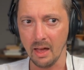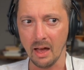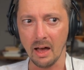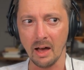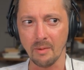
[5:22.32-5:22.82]

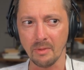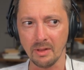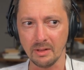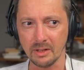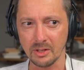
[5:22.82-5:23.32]
Um,
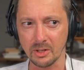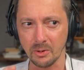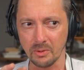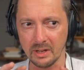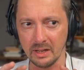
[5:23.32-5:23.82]

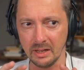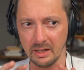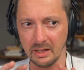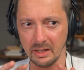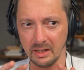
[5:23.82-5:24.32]
so
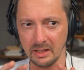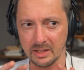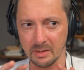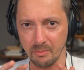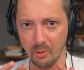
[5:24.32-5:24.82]

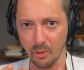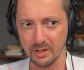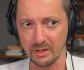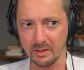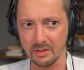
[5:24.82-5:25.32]
it's
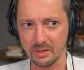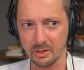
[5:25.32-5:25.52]
important